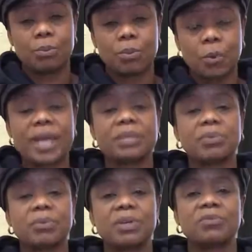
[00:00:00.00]
white
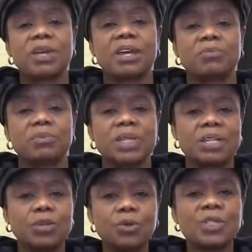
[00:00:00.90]
people have
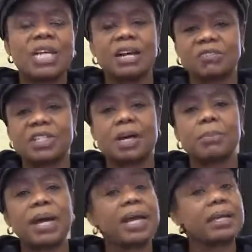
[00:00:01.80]
been looked after
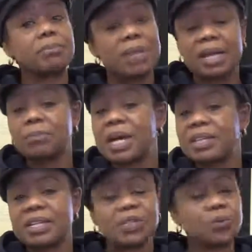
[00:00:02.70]
by black
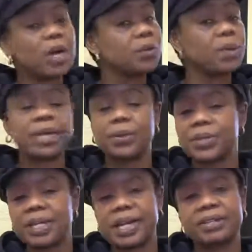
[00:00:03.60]
mothers one way
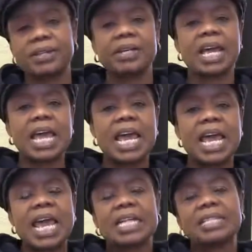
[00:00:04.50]
or the other,
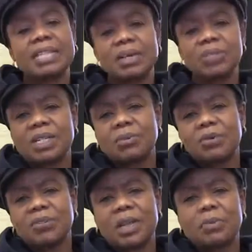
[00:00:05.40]
and
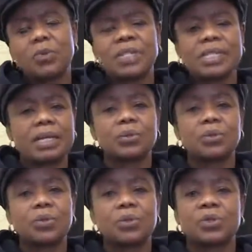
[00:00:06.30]
some of them
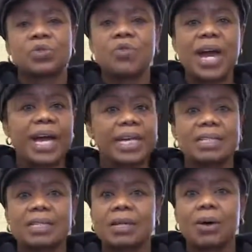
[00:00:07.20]
would cry
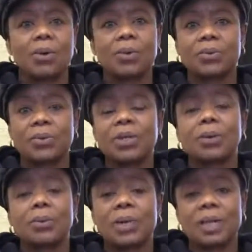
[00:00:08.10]
and say, oh, you
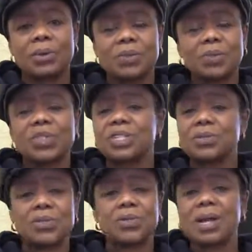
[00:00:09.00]
know, when I was watching
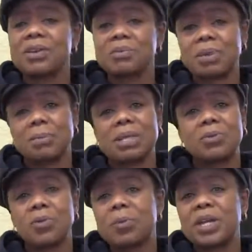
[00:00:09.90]
your story, I remember
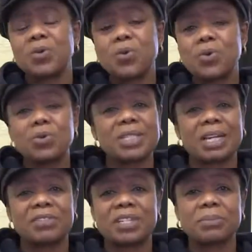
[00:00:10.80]
the woman who looked
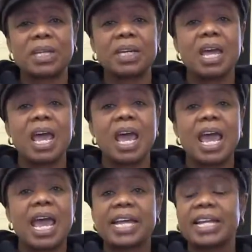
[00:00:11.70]
after me,
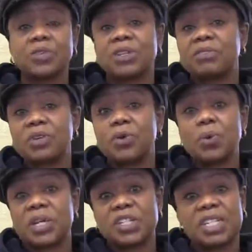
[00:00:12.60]
and I don't even know
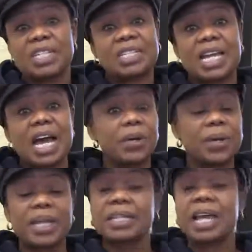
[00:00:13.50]
where she is
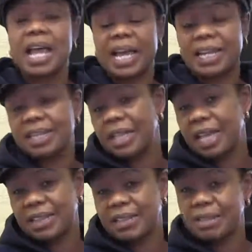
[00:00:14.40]
now.
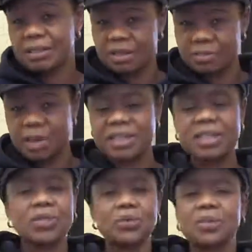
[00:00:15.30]
And the
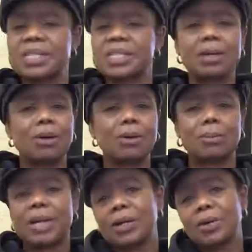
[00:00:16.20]
mothers would say,
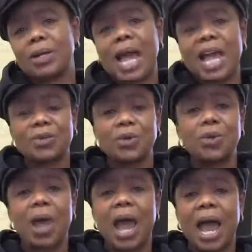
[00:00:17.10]
oh my God, I
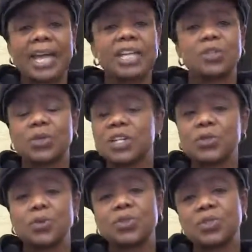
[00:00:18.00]
know I have so and
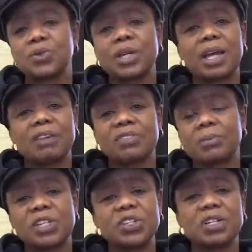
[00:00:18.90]
so who was looking after
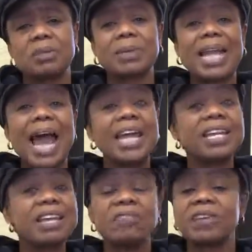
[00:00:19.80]
my children, but I
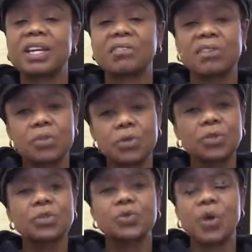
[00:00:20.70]
never even
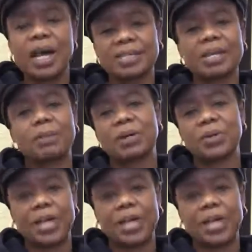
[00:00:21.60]
thought to ask about